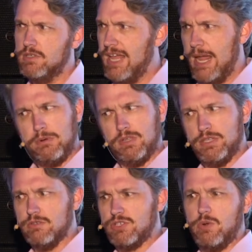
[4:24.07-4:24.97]
and Apple
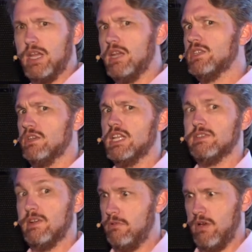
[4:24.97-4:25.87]
isn't showing any signs
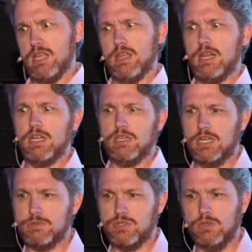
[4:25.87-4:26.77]
of upgrading that
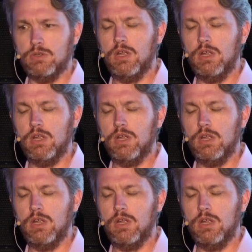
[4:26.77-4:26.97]
anytime soon.